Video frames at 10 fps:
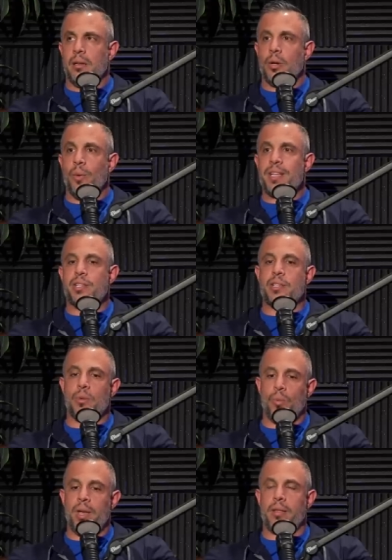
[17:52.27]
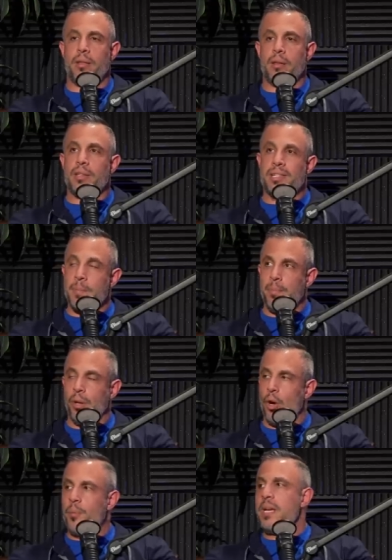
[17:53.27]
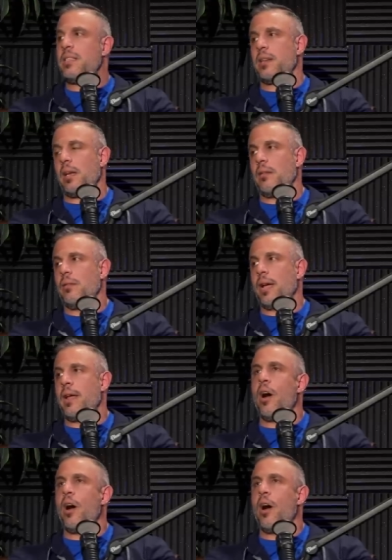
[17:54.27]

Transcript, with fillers: the risks with simple obesity, okay?